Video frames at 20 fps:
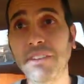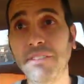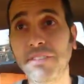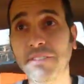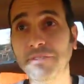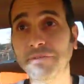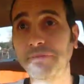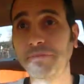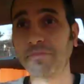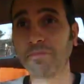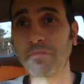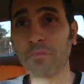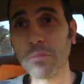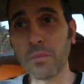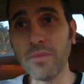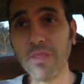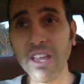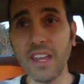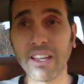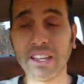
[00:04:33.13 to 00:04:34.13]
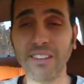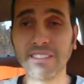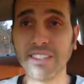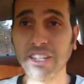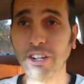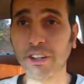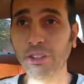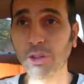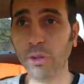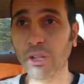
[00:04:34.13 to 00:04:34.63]
I've
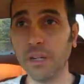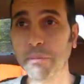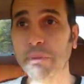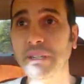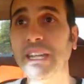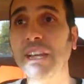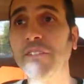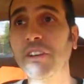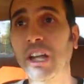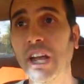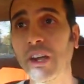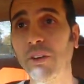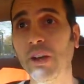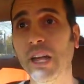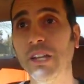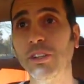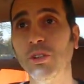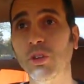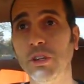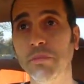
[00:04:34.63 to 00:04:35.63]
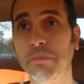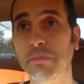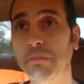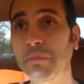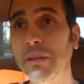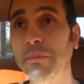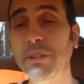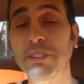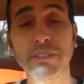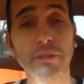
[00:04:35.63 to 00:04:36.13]
considered doing it but never got around to it,
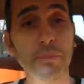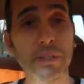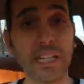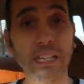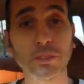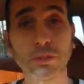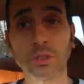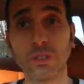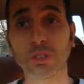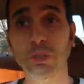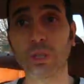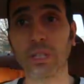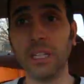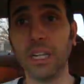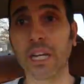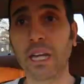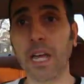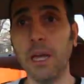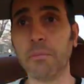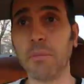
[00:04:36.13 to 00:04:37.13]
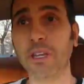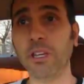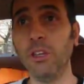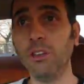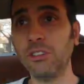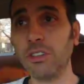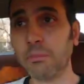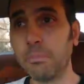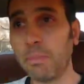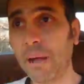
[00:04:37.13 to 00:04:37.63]
and maybe somebody else will do it. But
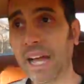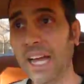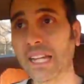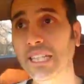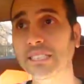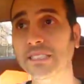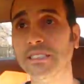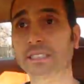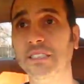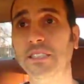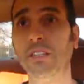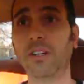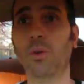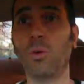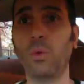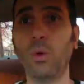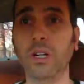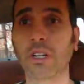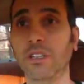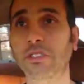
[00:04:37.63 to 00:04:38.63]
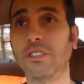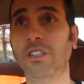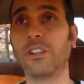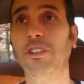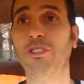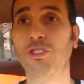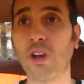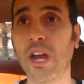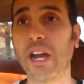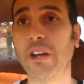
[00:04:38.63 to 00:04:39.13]
using past
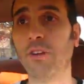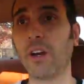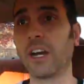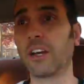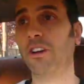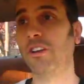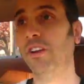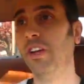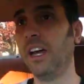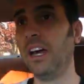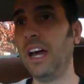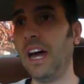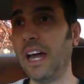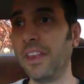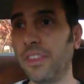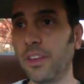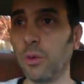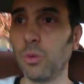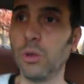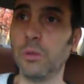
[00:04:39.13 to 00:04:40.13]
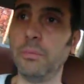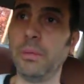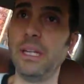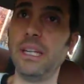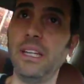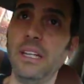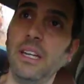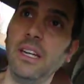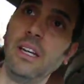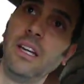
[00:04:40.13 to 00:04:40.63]
realtor track record, I think, will
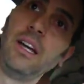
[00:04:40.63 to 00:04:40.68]
be